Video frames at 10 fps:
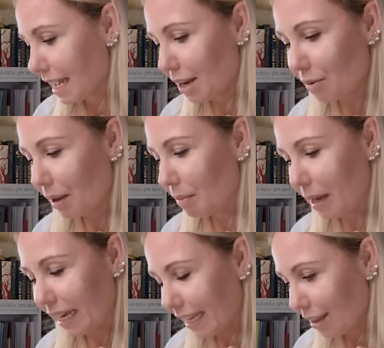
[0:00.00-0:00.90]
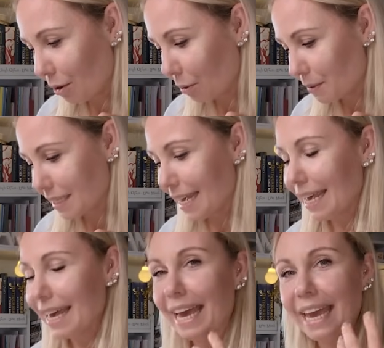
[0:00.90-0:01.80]
anyone making those
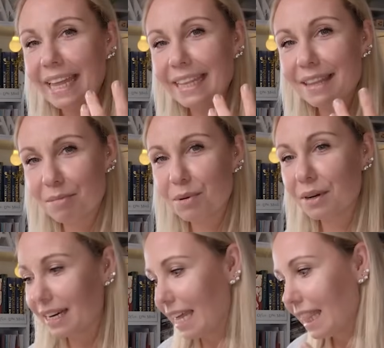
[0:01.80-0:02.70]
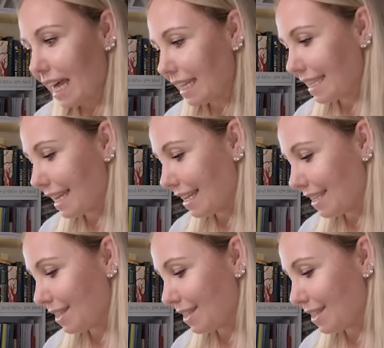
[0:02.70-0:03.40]
in the book in that sense.